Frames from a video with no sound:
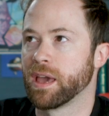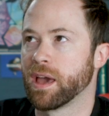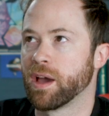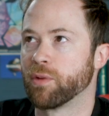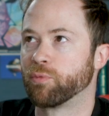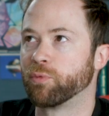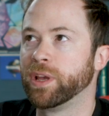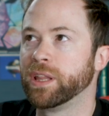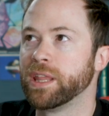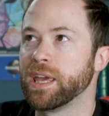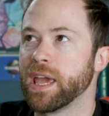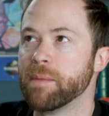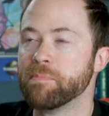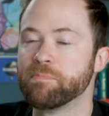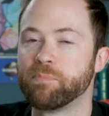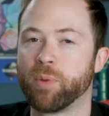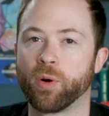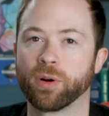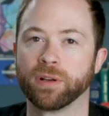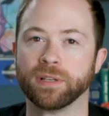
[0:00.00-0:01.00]
a really
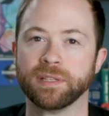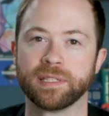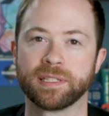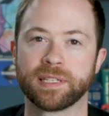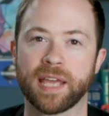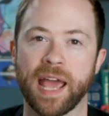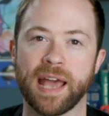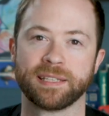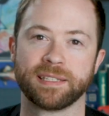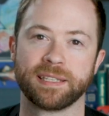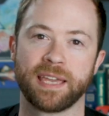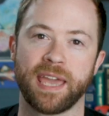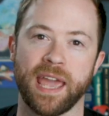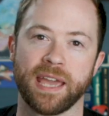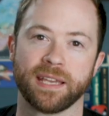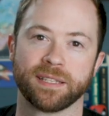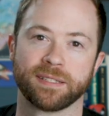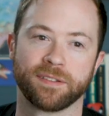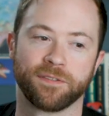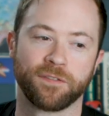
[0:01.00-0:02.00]
important test
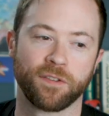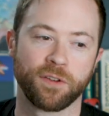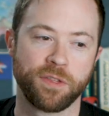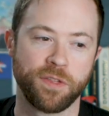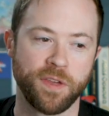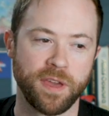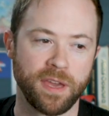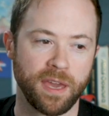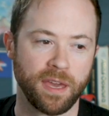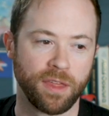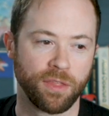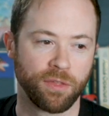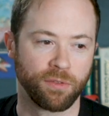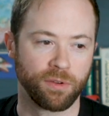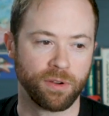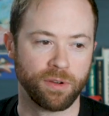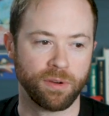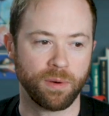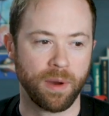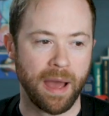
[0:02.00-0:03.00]
case for thinking
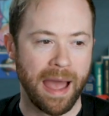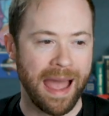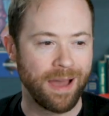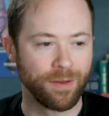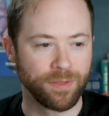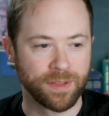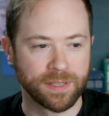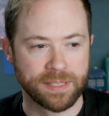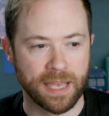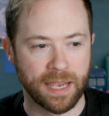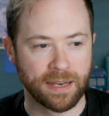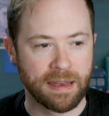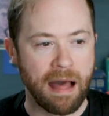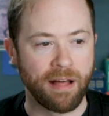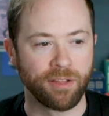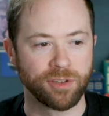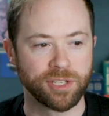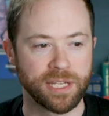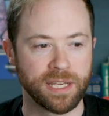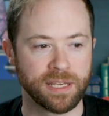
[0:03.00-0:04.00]
through how this
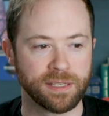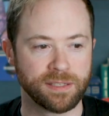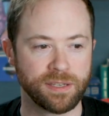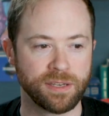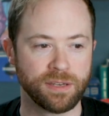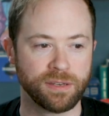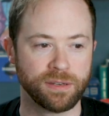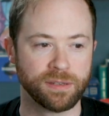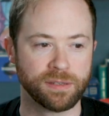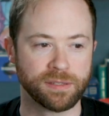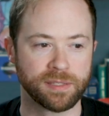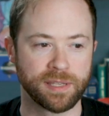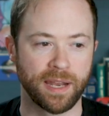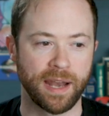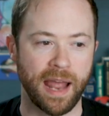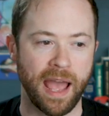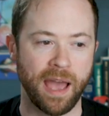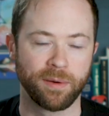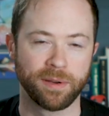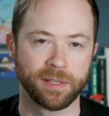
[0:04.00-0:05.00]
technology is used
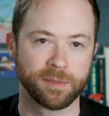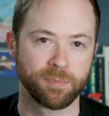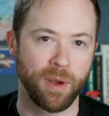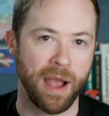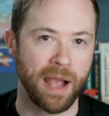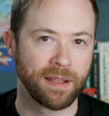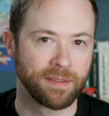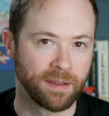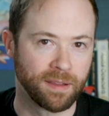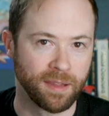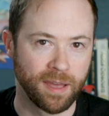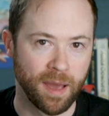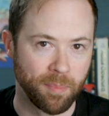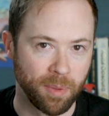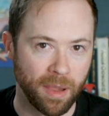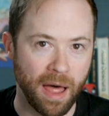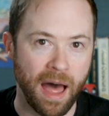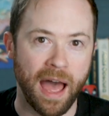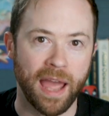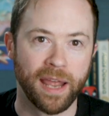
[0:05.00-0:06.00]
and how it is practically
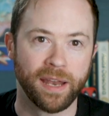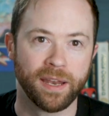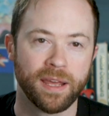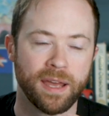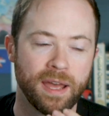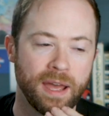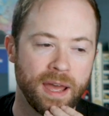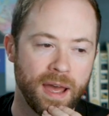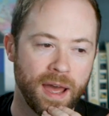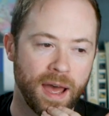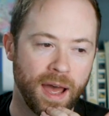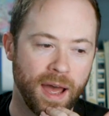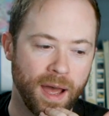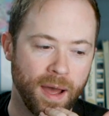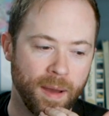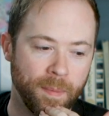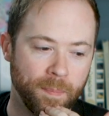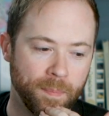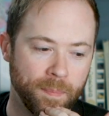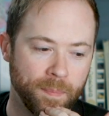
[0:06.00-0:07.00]
applied,
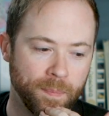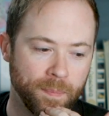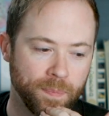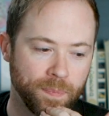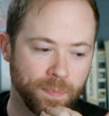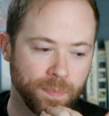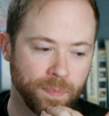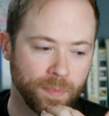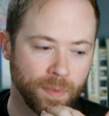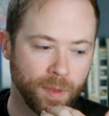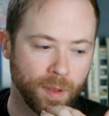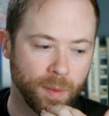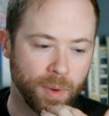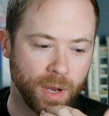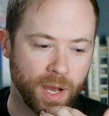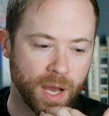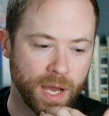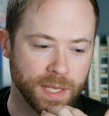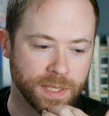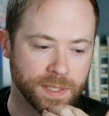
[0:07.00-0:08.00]
um,
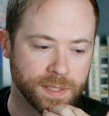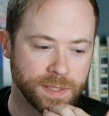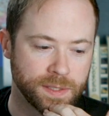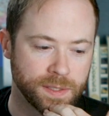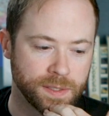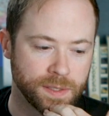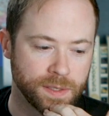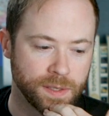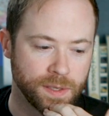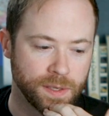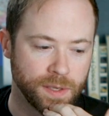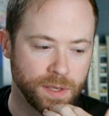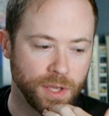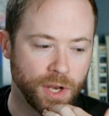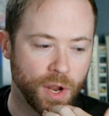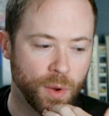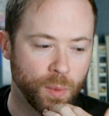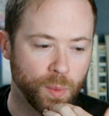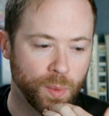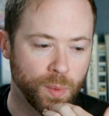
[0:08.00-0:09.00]
because you
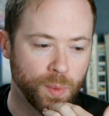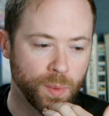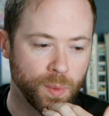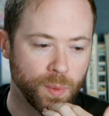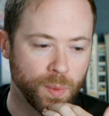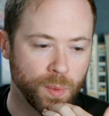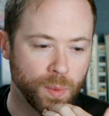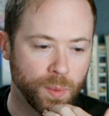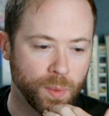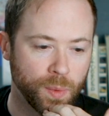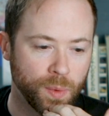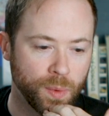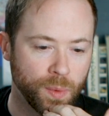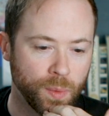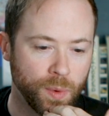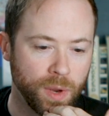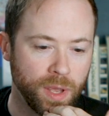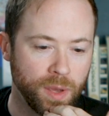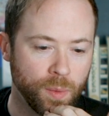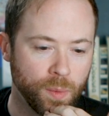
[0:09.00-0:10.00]
know
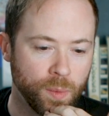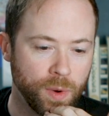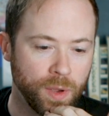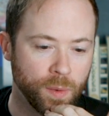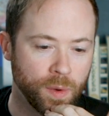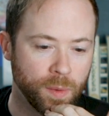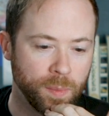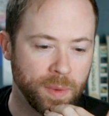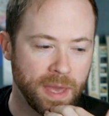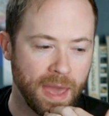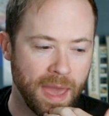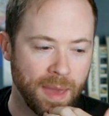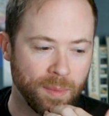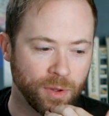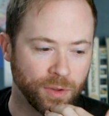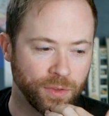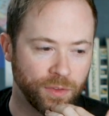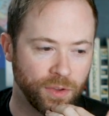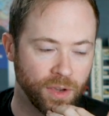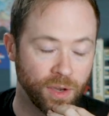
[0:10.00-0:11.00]
we we will be
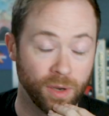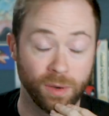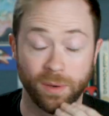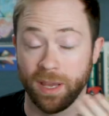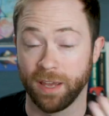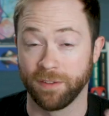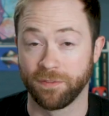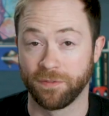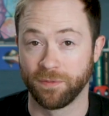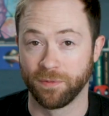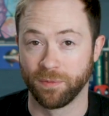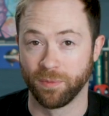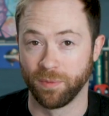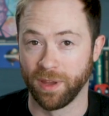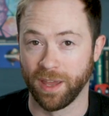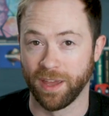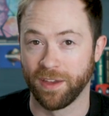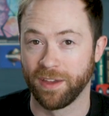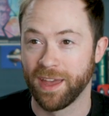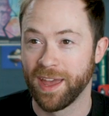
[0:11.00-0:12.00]
able to if
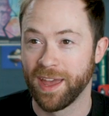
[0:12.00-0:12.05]
if,